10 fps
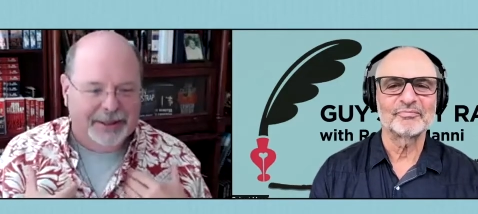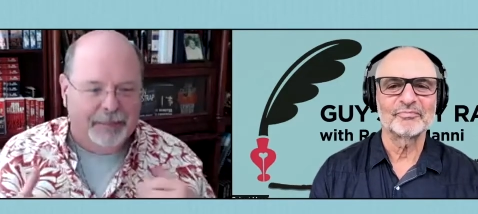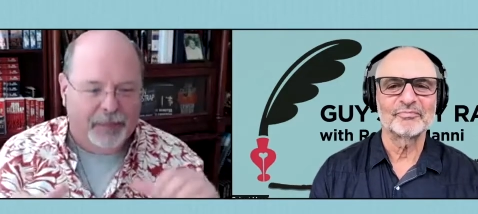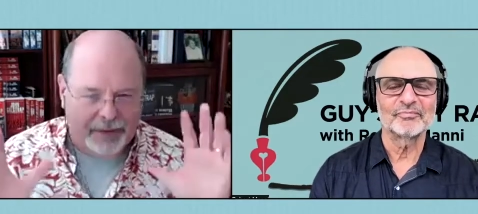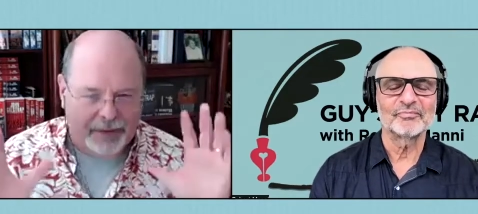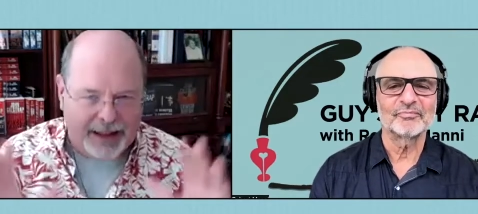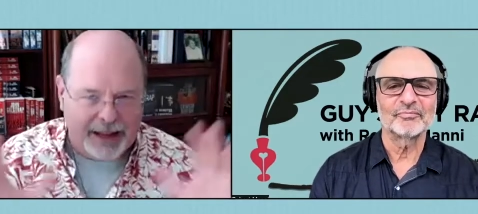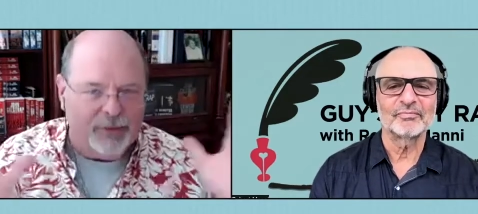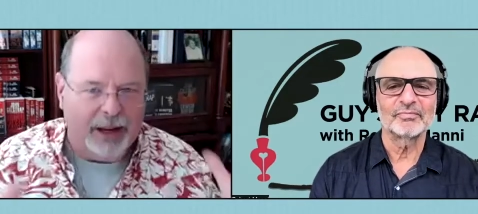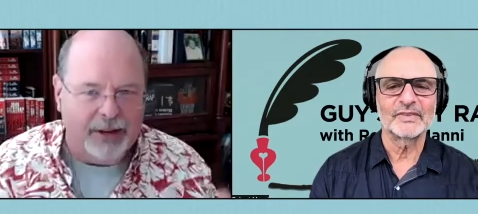Speaker 1: they can figure
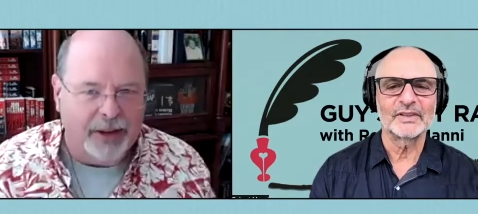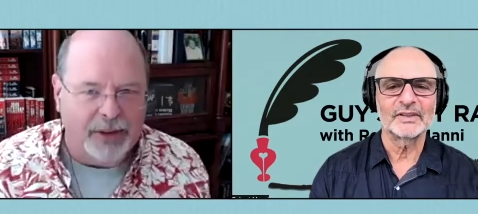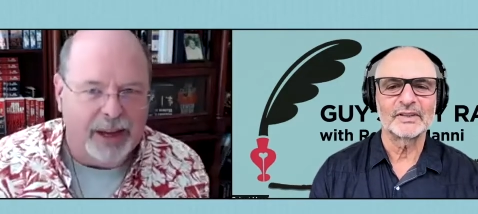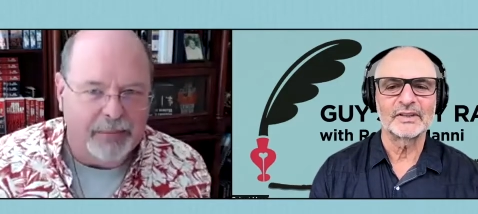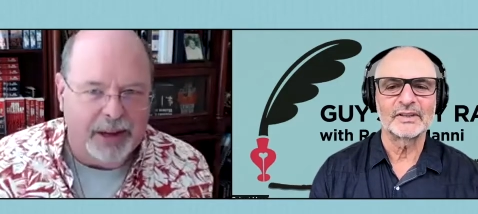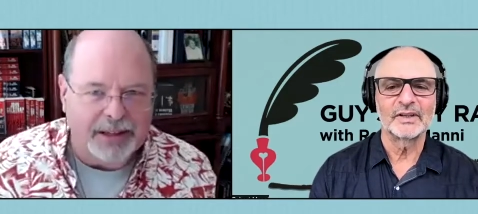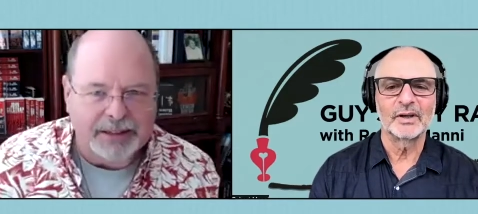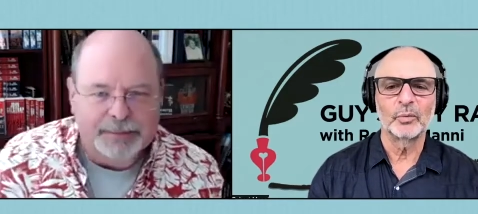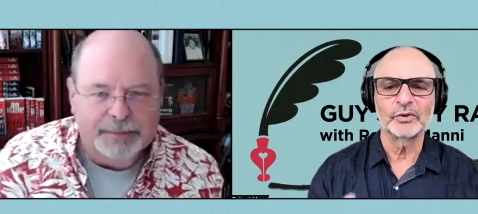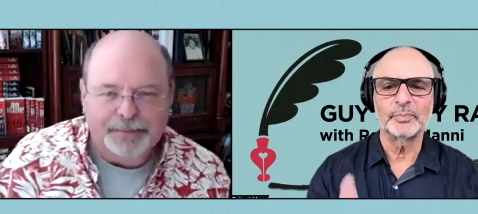out the M-dash.
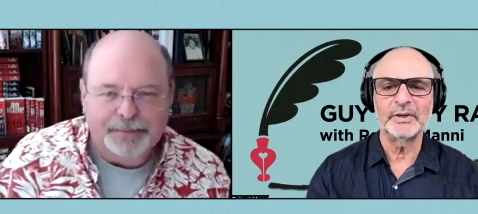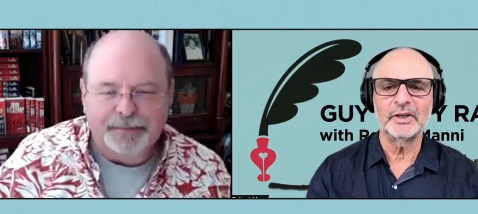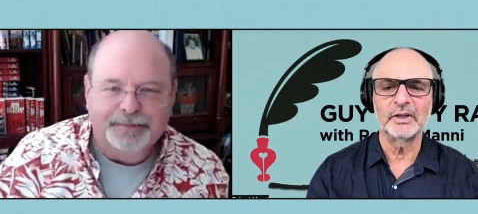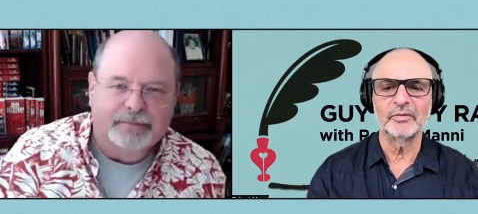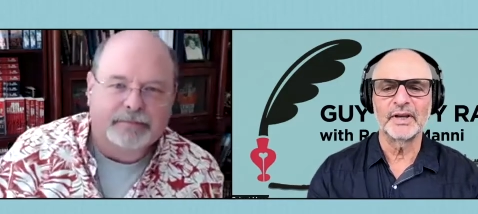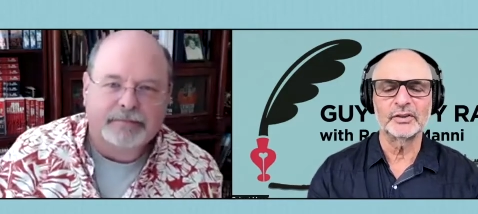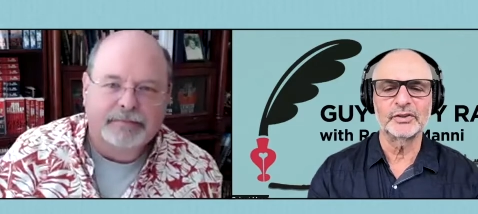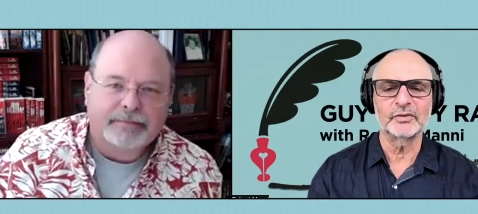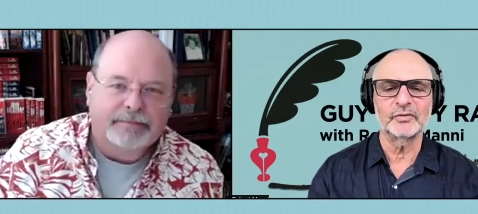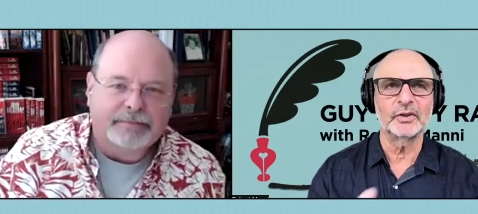
Speaker 2: Well, speaking of that,
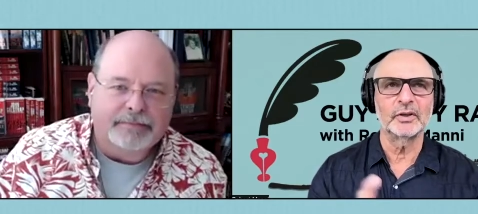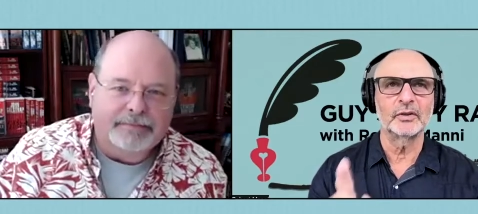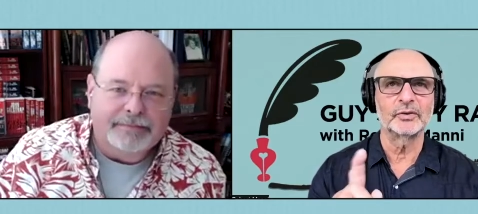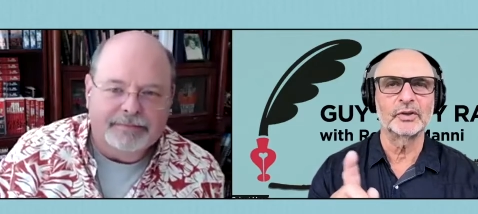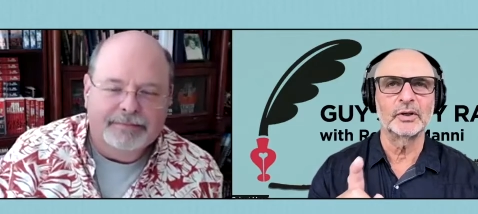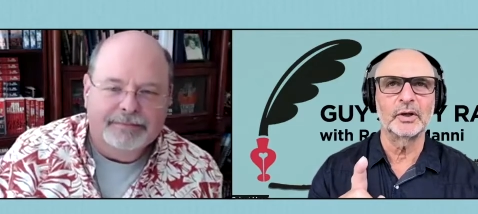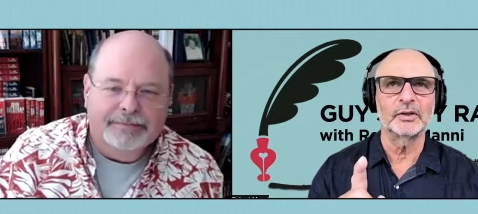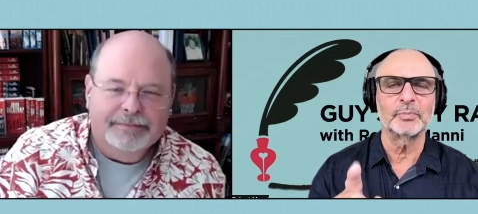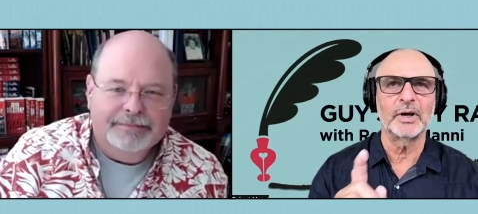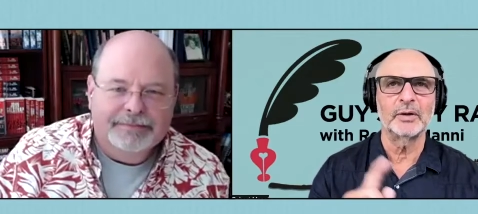just for those
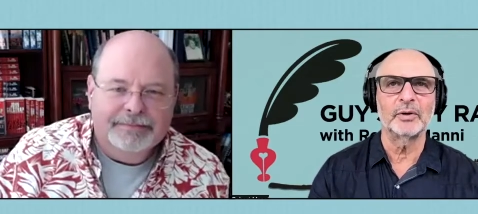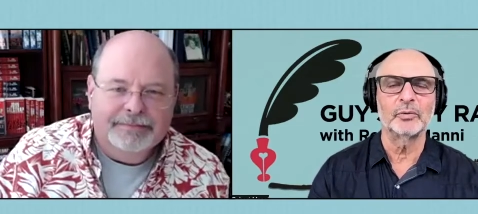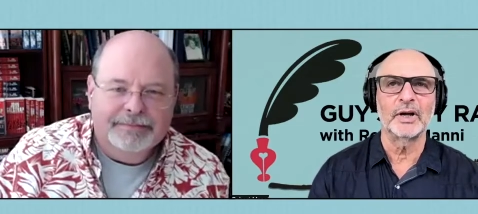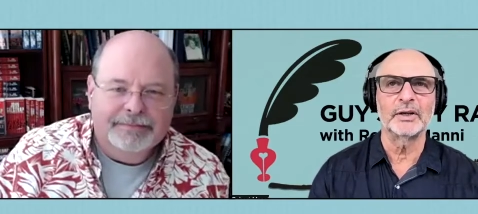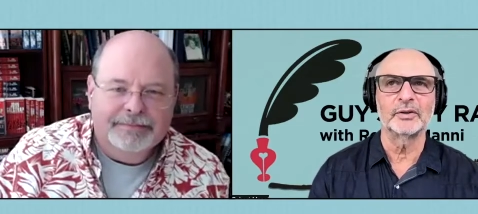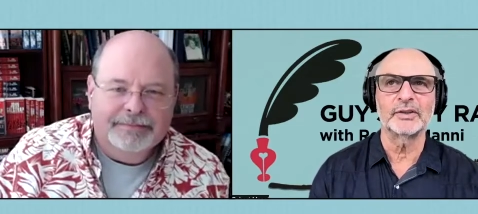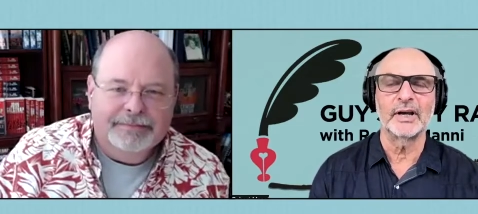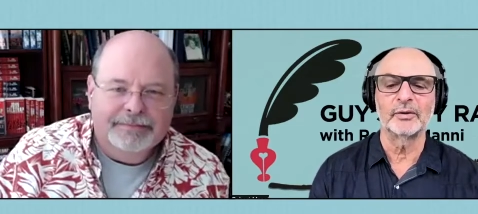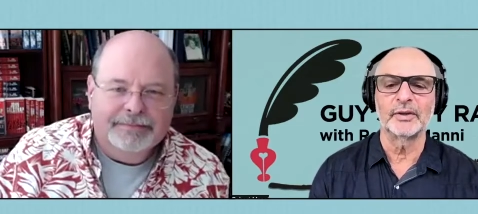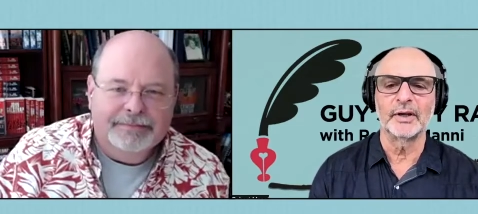aspiring writers
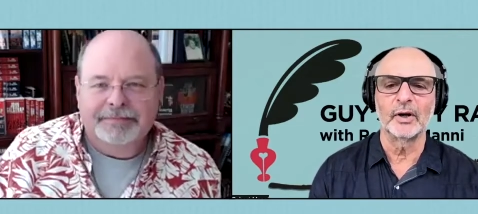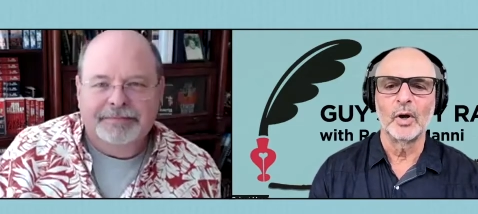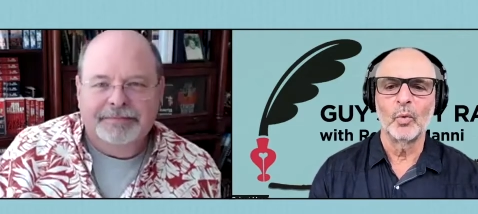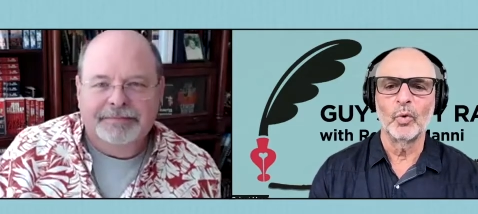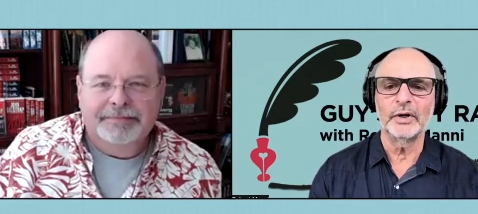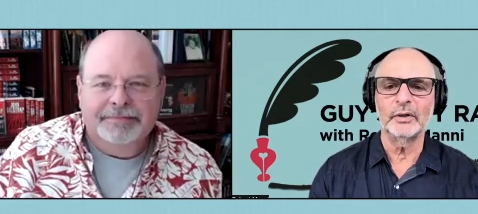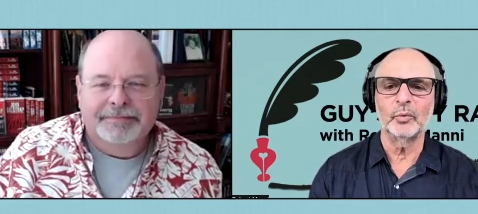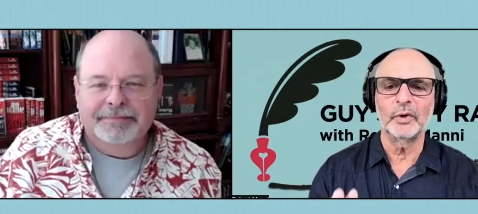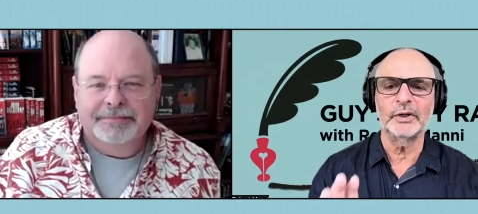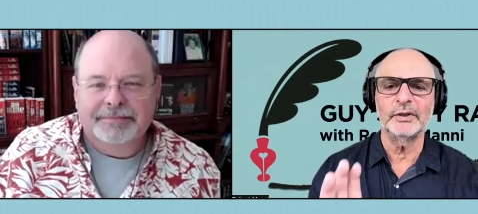out there, what's
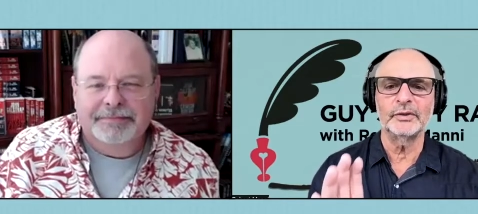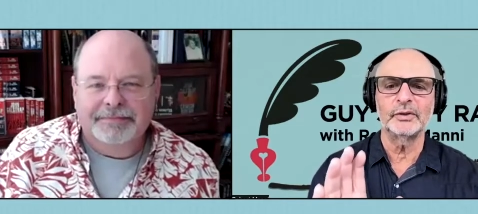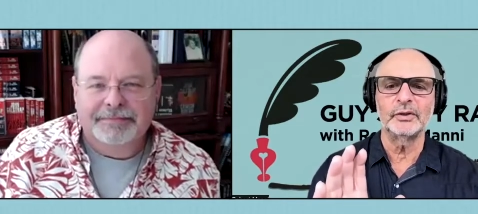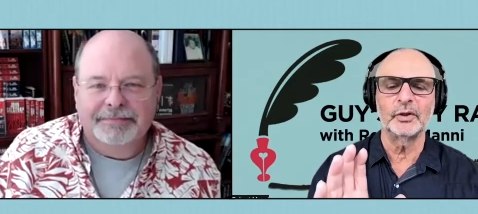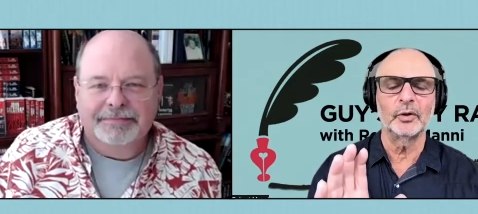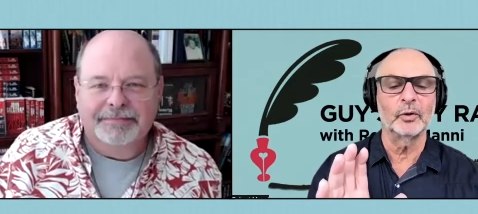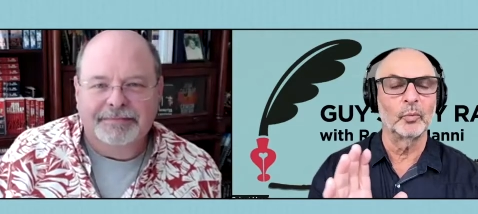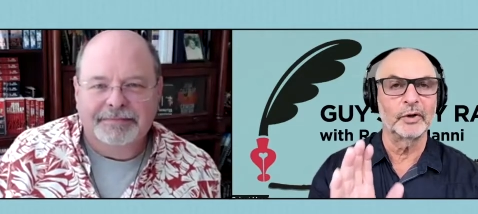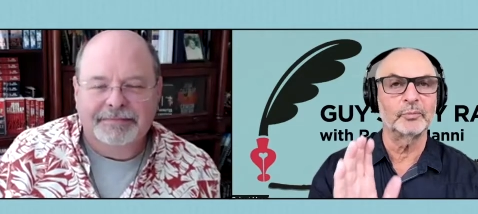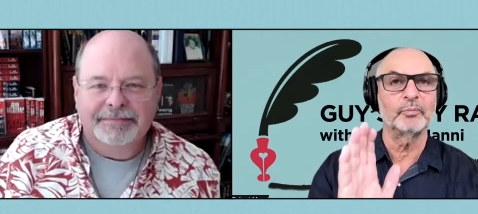
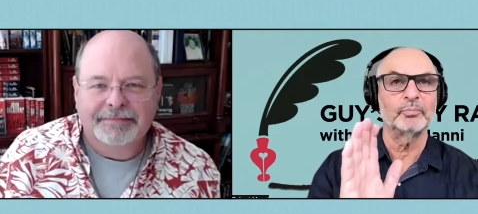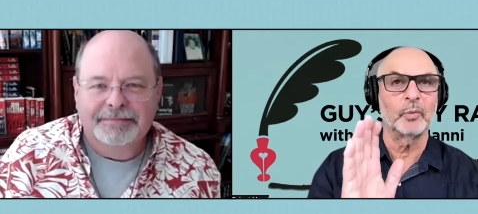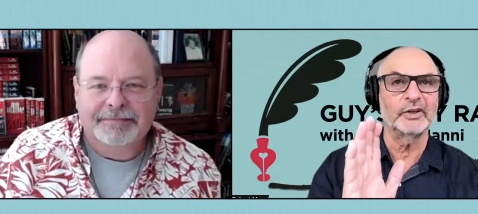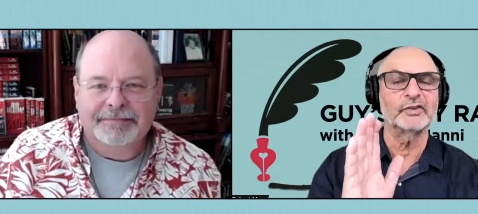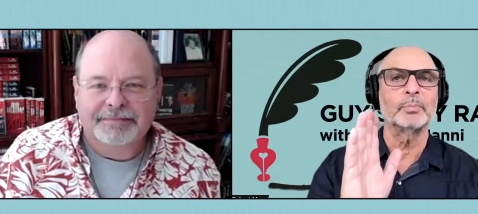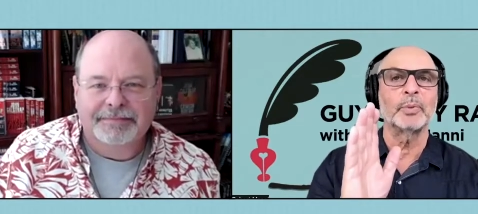the